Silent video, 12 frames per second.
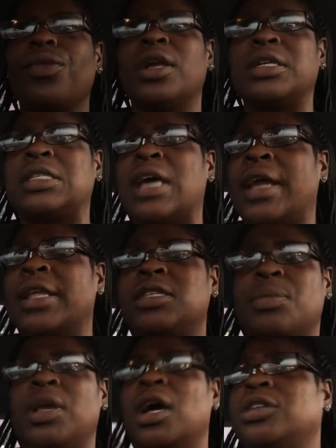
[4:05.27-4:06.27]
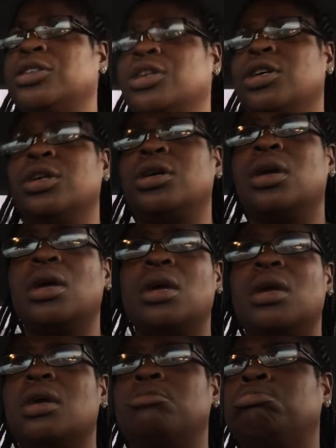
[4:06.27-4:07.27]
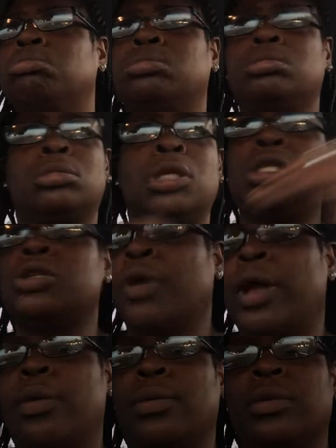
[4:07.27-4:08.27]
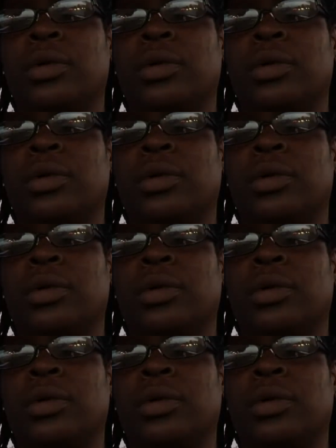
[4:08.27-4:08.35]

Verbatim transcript: Excited to be under these great,